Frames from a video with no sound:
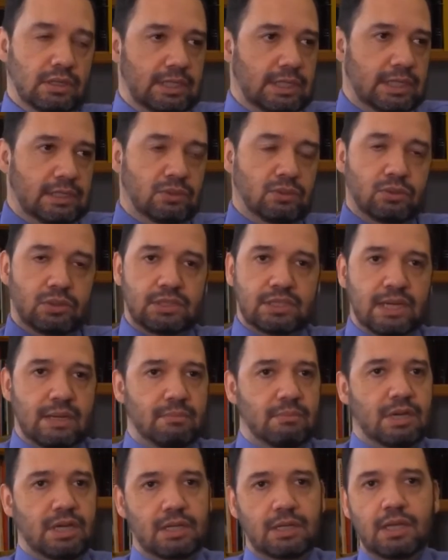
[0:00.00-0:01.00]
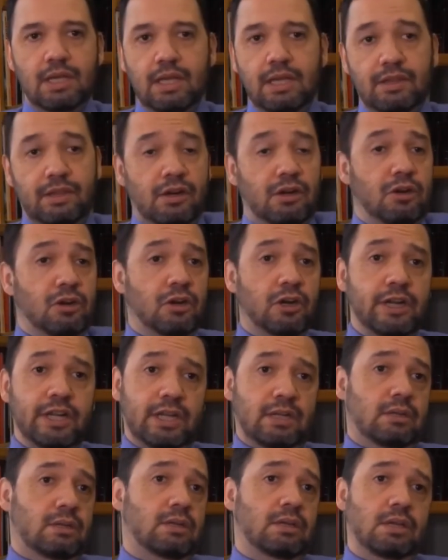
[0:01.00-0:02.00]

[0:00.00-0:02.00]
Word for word: La Usamba. They're hurting.